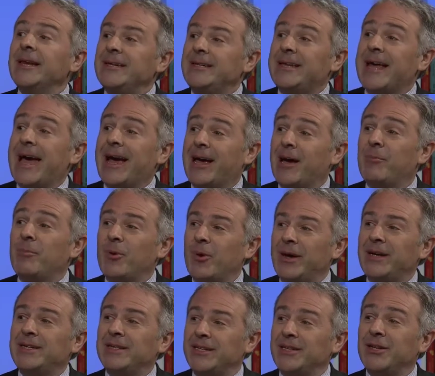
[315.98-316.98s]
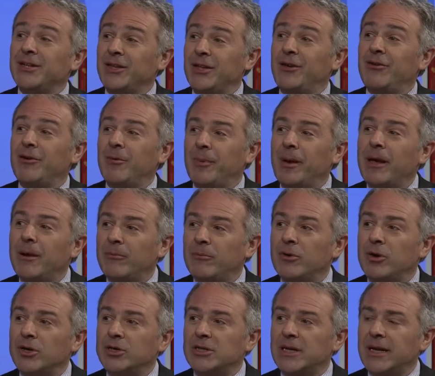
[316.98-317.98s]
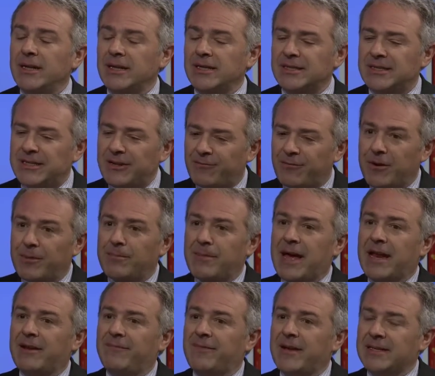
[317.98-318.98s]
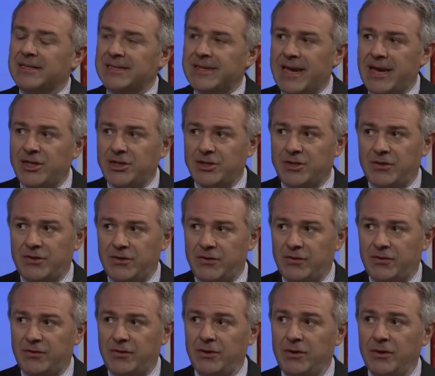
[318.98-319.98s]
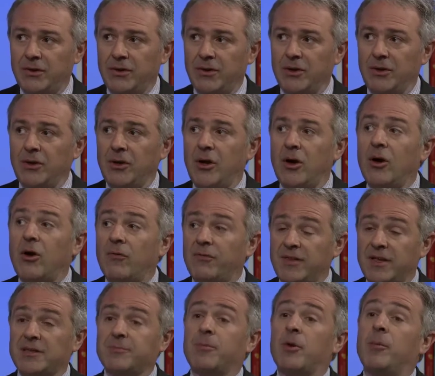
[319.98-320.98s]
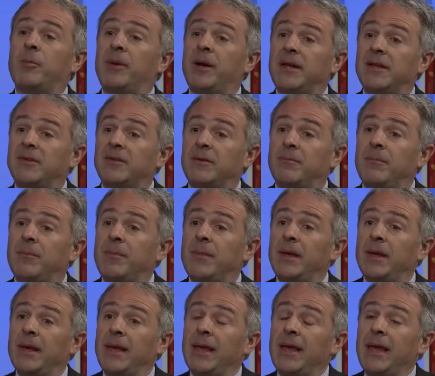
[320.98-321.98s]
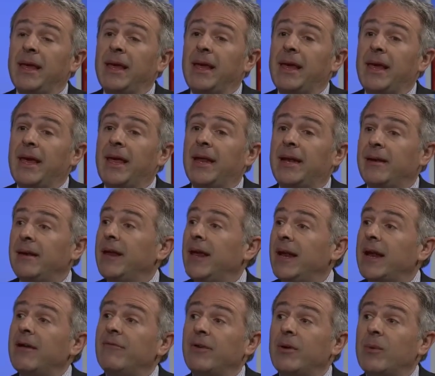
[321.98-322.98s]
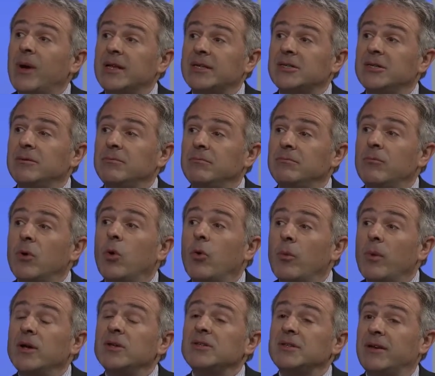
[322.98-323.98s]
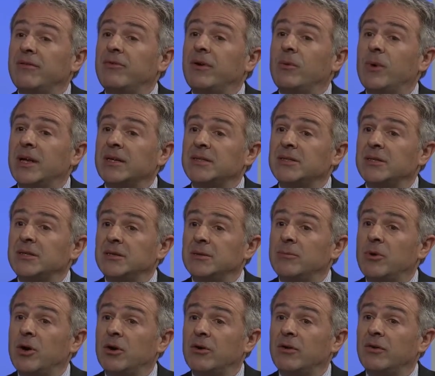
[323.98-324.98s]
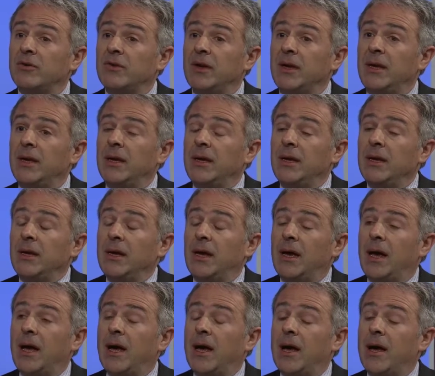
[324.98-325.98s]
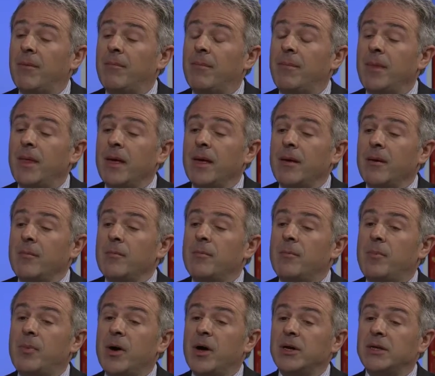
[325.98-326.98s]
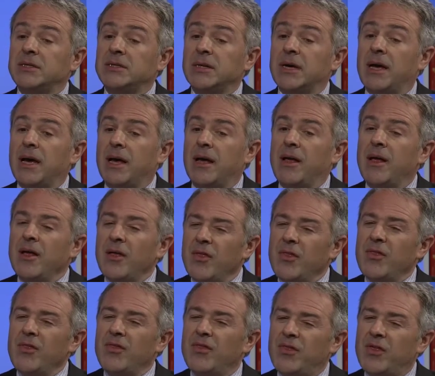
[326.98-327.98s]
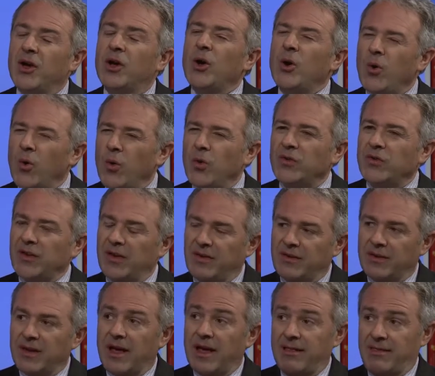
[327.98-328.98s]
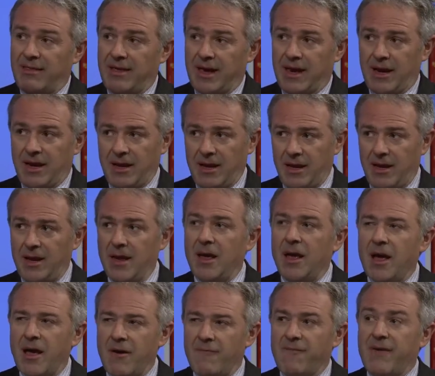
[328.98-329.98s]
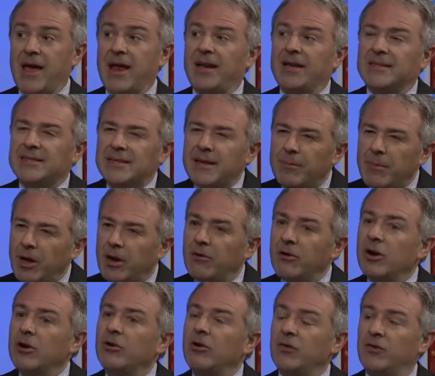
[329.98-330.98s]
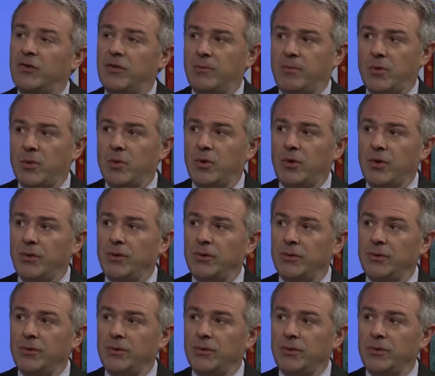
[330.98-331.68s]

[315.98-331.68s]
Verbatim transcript: dagger pointed at the European project. There's mm -hmm. different manifestations of this populism in, in every Western, almost every Western democracy. Um, but uh, the causes, I think, are fairly similar across the board.